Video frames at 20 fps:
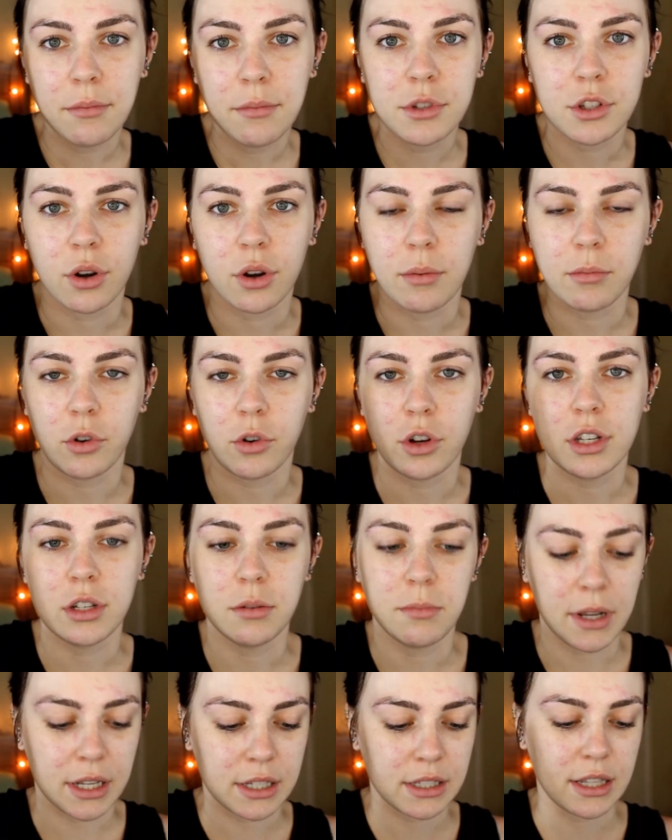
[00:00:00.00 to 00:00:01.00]
So I'm going to
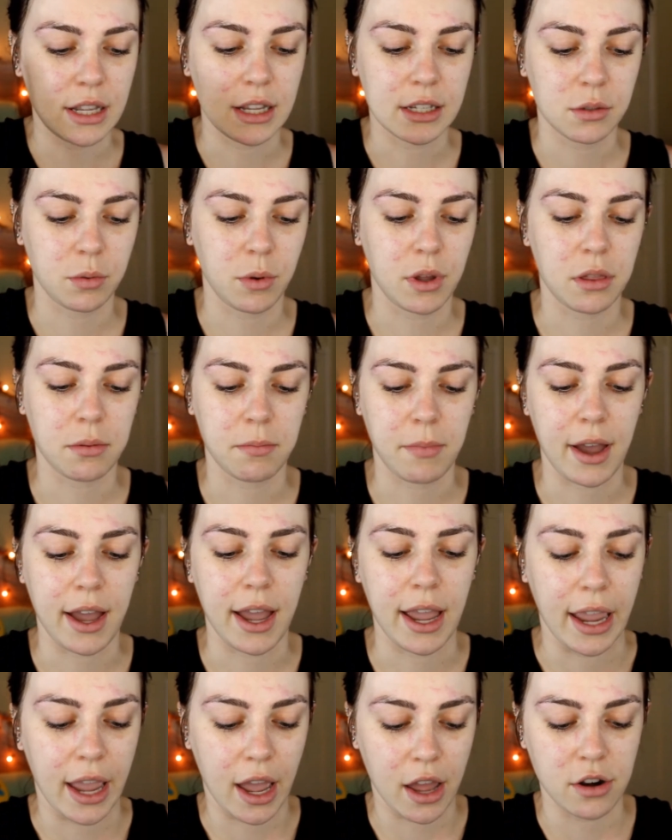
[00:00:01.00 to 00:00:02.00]
mix this with
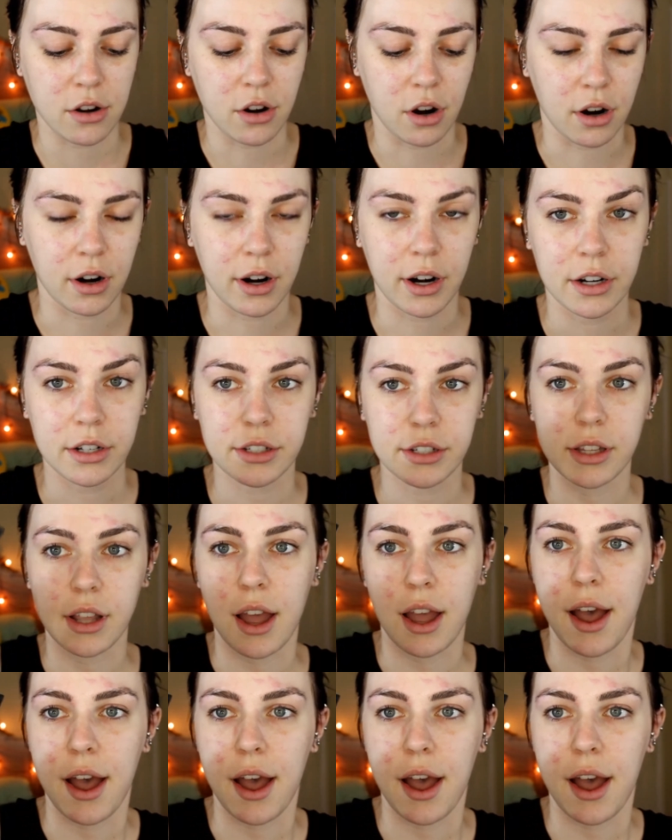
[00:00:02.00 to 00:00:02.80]
my NARS